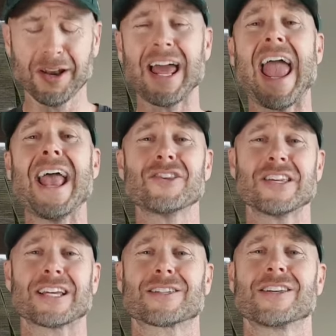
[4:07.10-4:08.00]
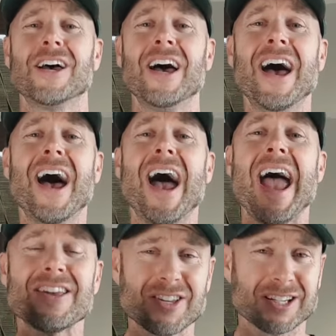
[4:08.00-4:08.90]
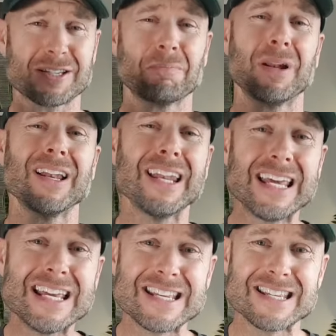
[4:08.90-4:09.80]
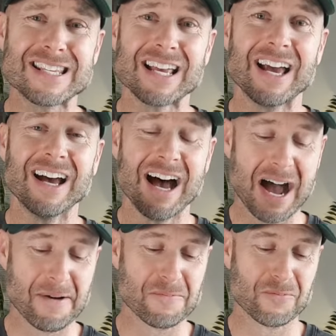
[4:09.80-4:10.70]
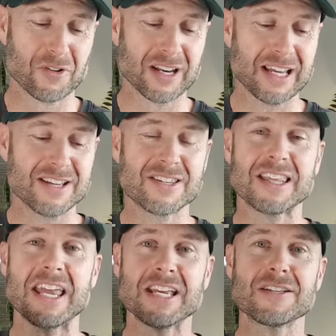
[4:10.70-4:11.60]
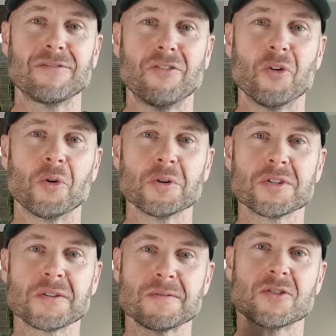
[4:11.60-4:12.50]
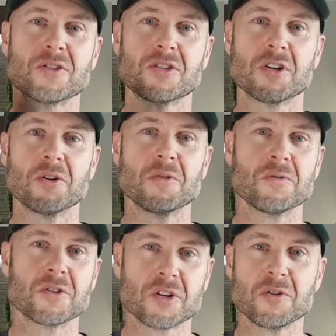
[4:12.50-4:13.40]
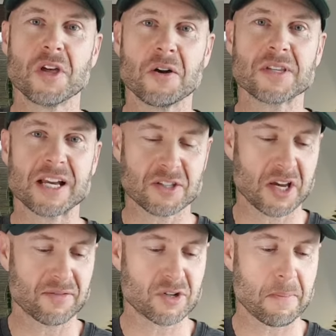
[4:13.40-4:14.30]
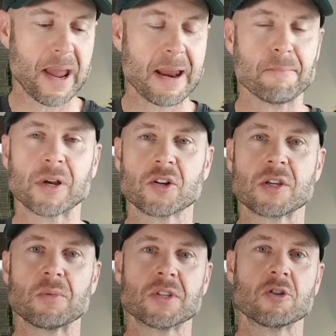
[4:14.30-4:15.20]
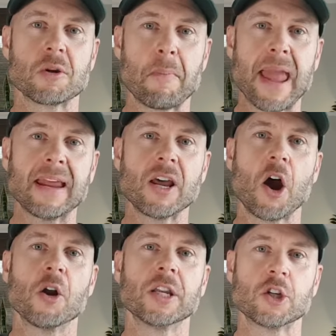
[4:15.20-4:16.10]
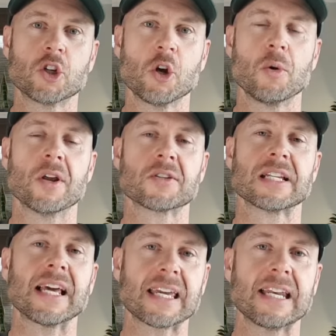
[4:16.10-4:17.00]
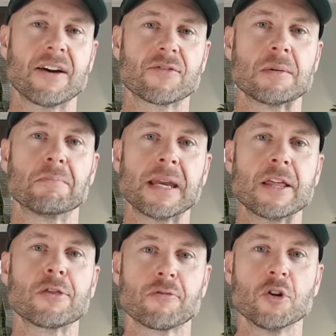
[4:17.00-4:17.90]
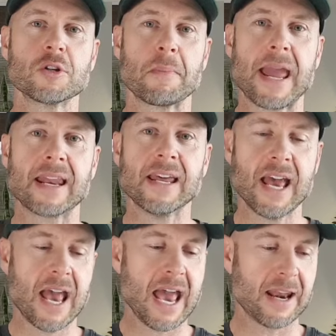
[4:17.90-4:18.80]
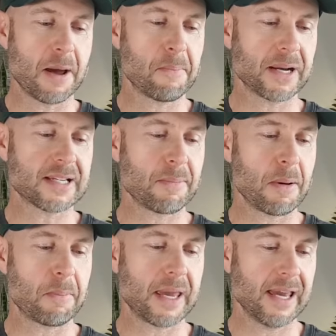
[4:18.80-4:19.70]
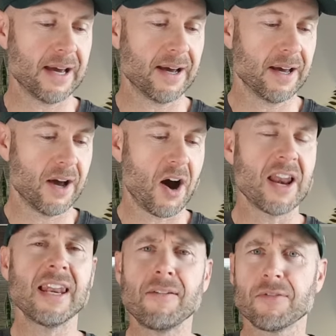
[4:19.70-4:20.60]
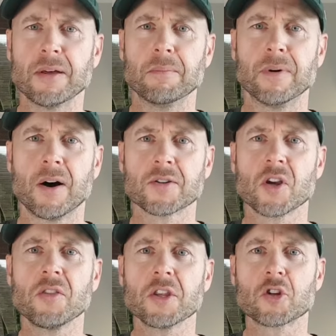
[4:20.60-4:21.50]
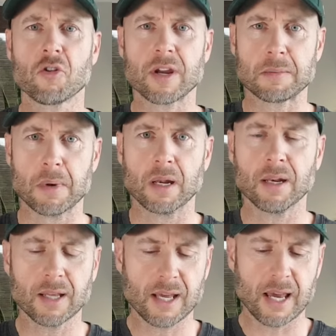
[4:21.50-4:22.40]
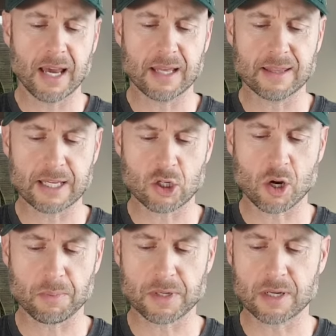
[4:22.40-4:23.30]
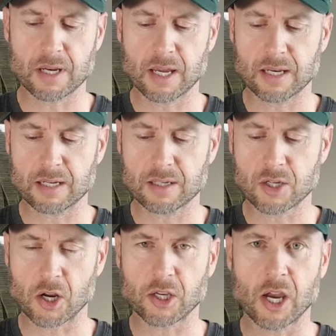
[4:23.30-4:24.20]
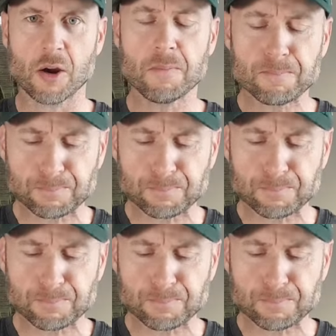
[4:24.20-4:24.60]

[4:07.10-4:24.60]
will ASICs, ASICs please um, release the S4s to, to those outside of Japan because it was a Japan only shoe and I was lucky enough to be through Japan and I picked up a pair. I loved them. I was on the treadmill in their shop in, in Tokyo,